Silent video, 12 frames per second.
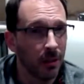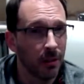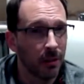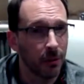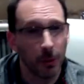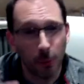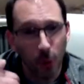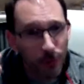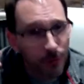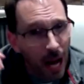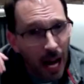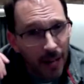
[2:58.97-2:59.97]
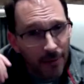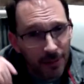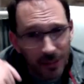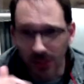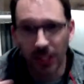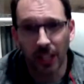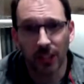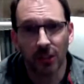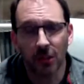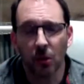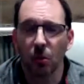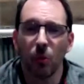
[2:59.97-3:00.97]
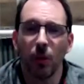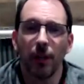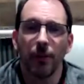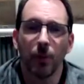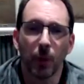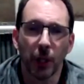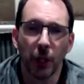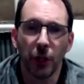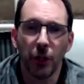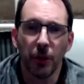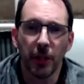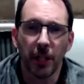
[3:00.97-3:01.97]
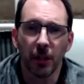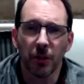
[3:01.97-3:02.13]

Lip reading: 3, 4, 5, and 6, or whatever we're going to do here.